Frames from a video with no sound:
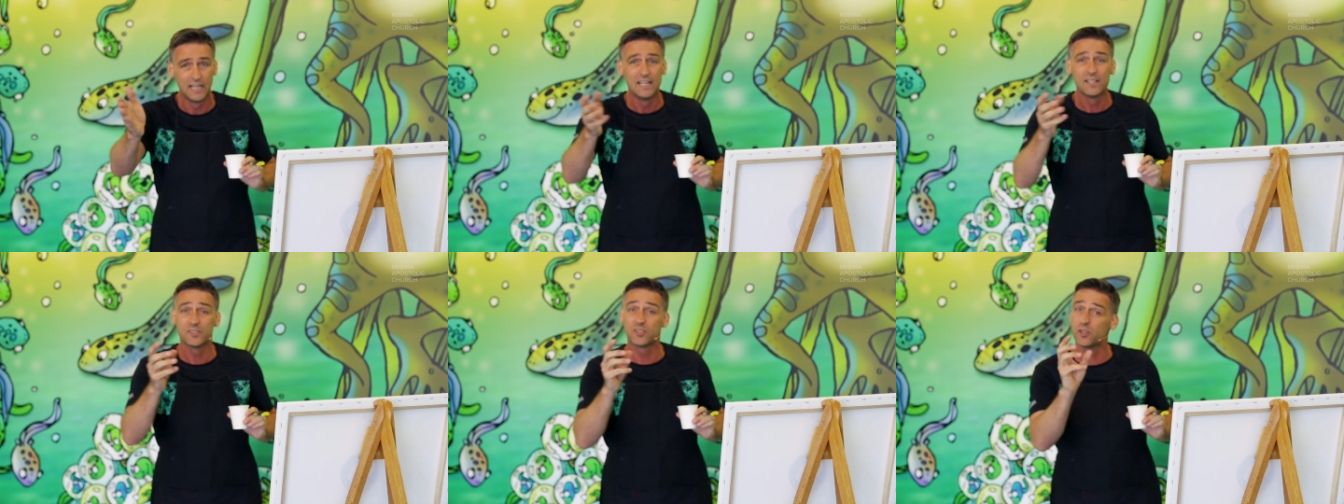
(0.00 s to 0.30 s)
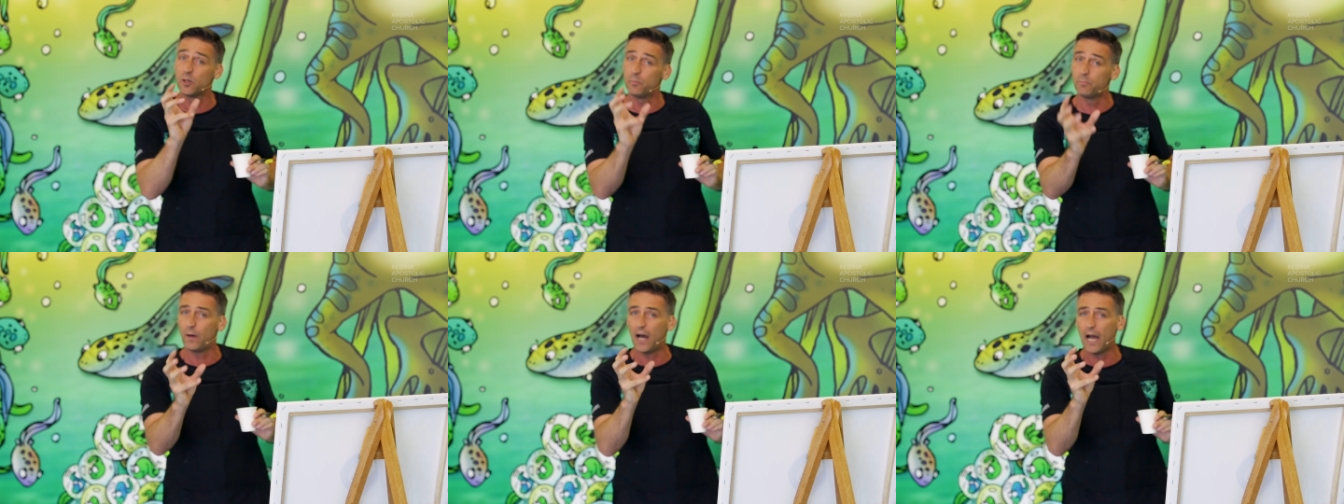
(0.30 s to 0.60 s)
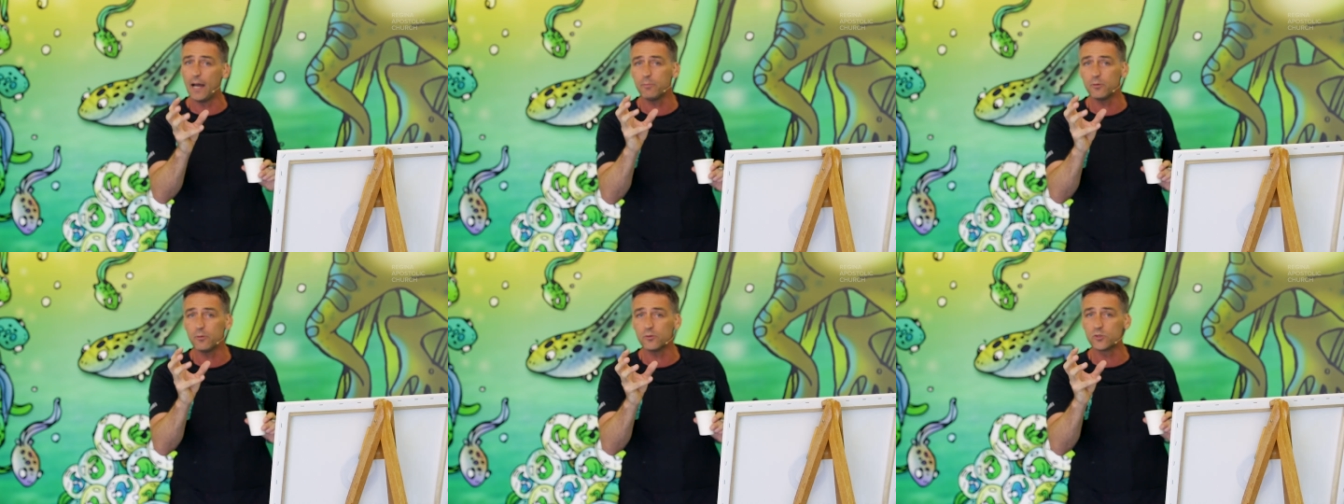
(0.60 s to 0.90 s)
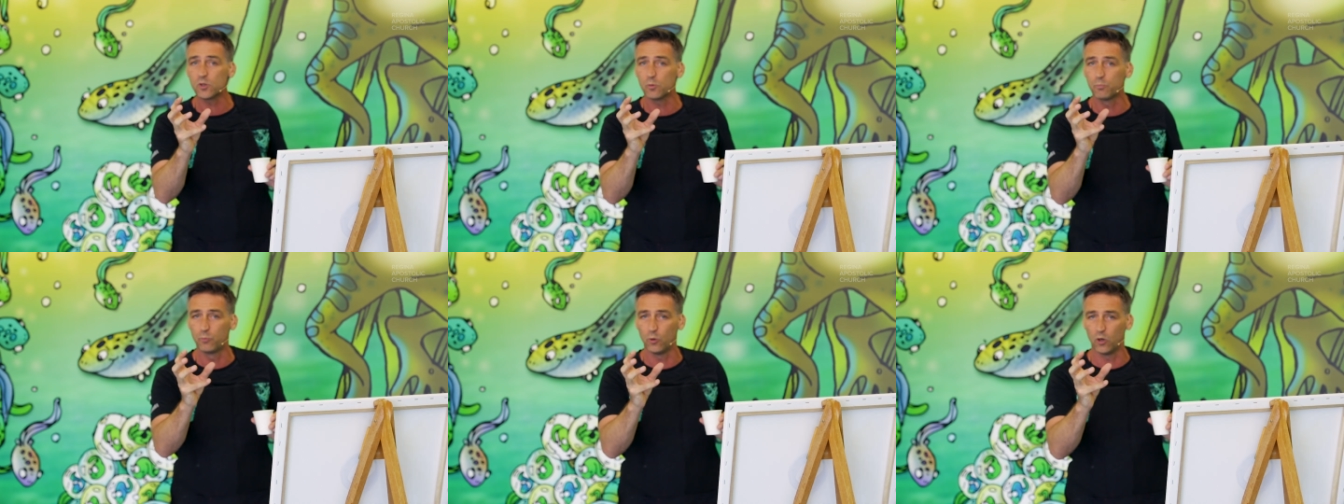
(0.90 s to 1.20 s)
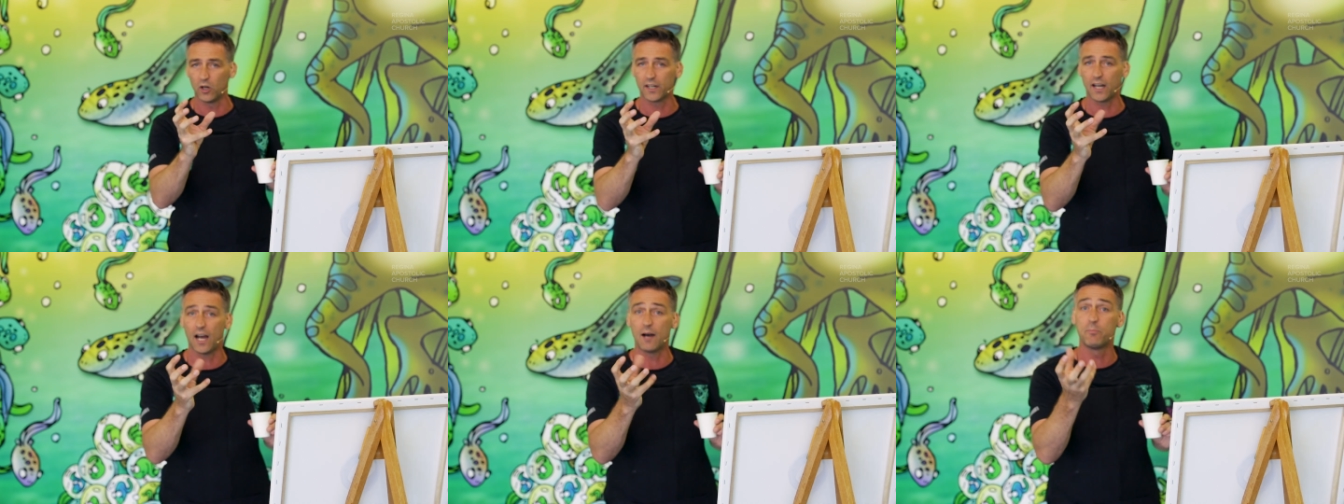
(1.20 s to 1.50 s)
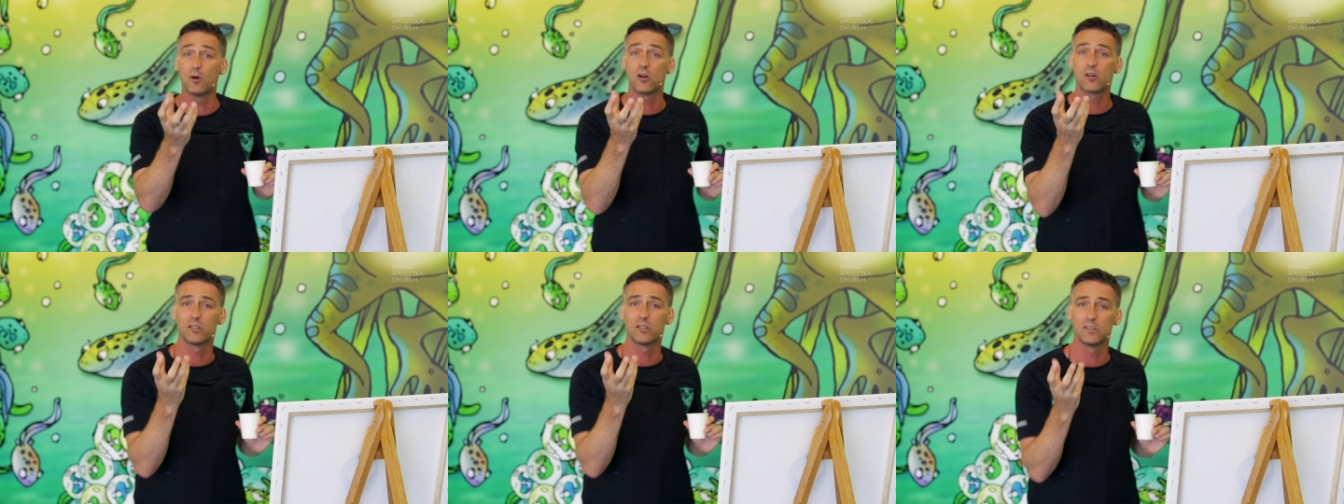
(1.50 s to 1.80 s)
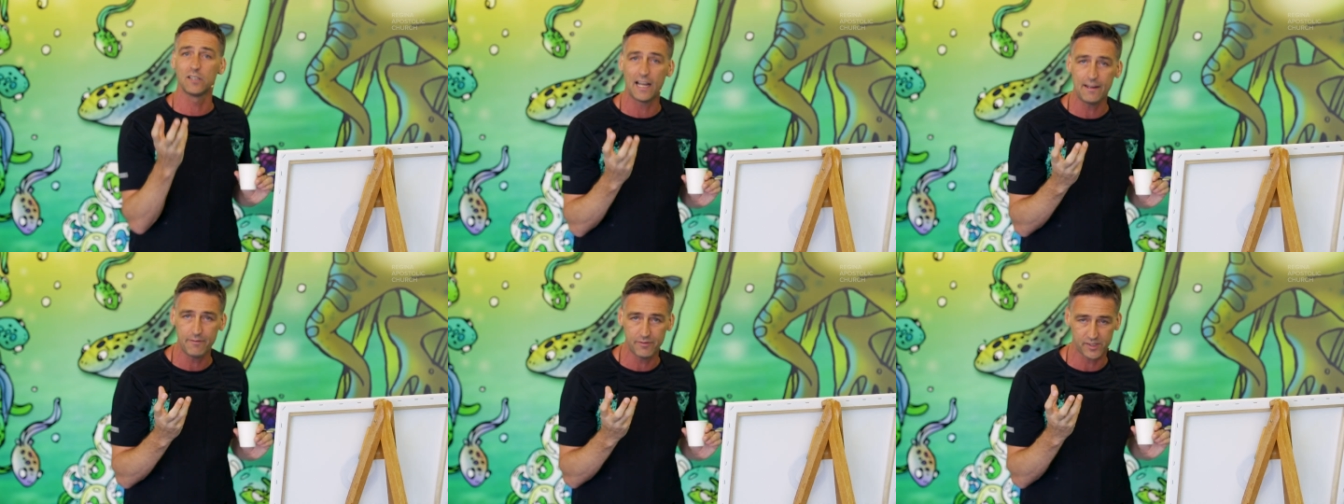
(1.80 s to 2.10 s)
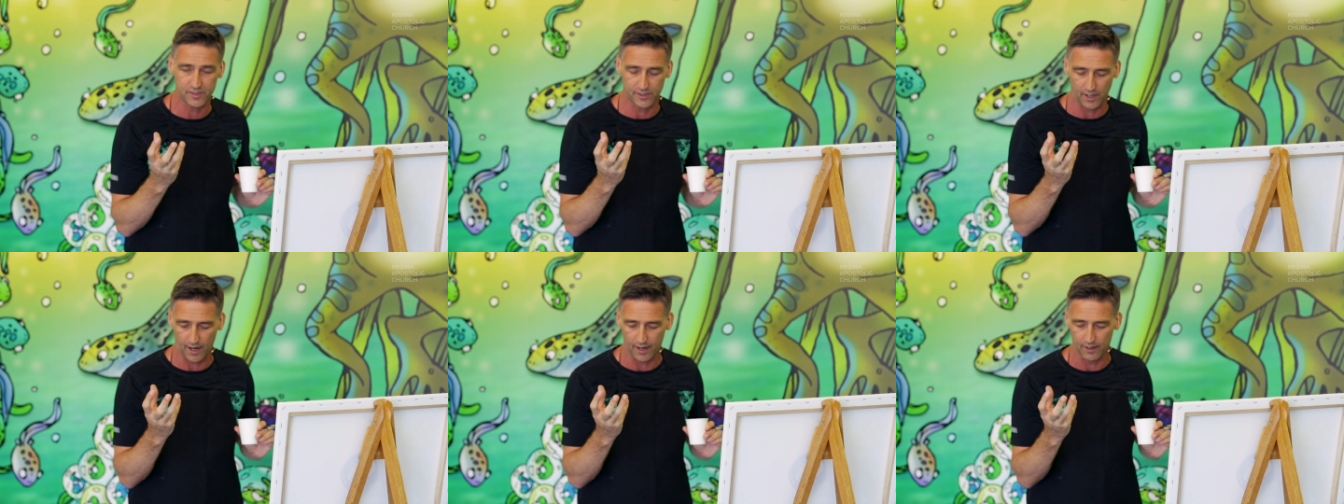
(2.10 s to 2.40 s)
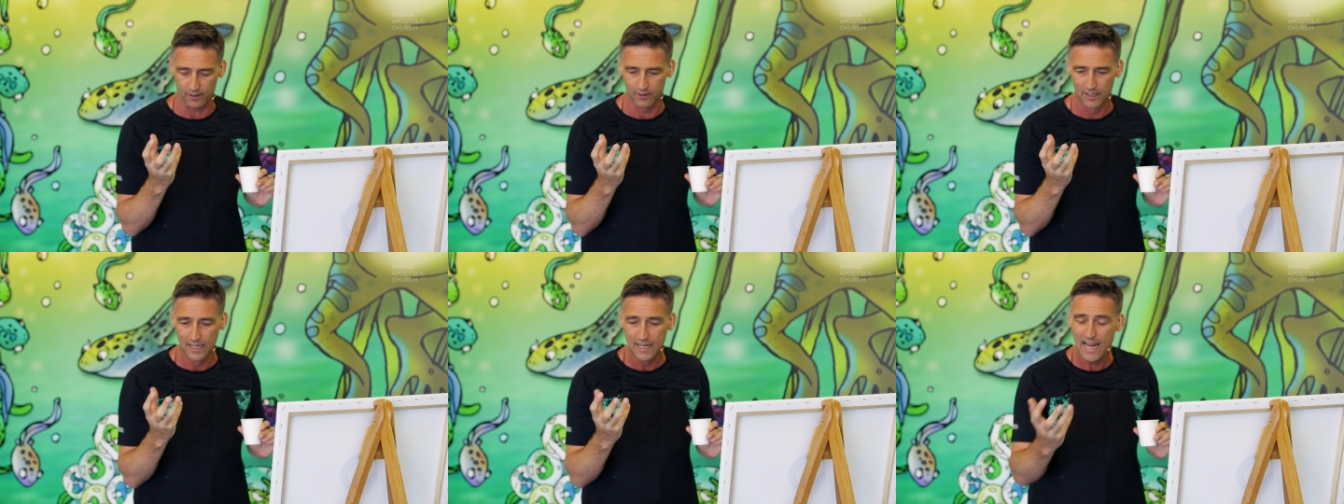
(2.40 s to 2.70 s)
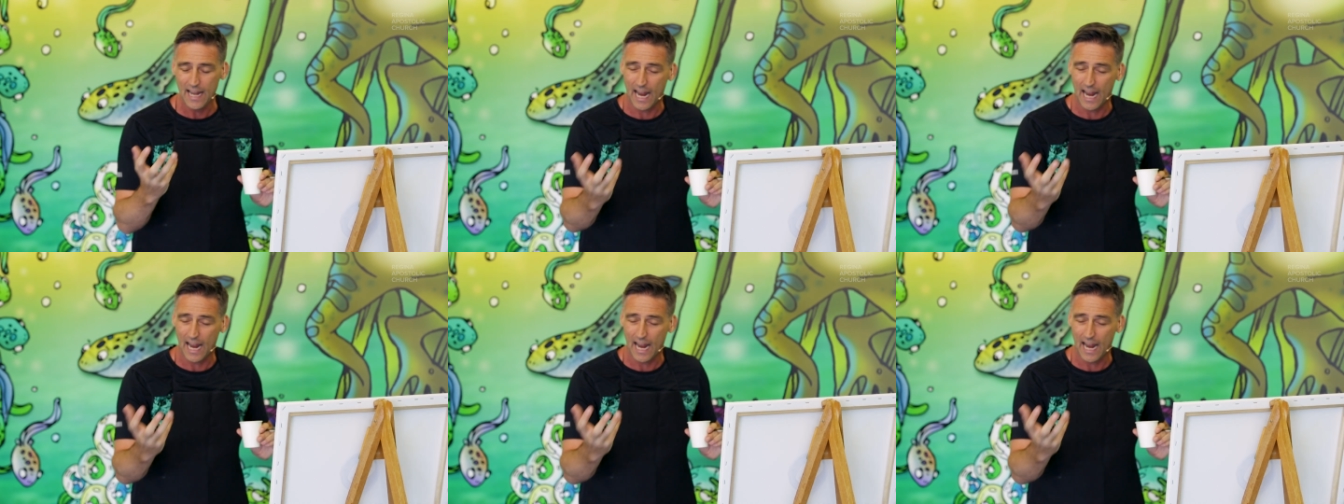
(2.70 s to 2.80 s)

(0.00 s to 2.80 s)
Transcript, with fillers: So the Bible's a book about a lifestyle,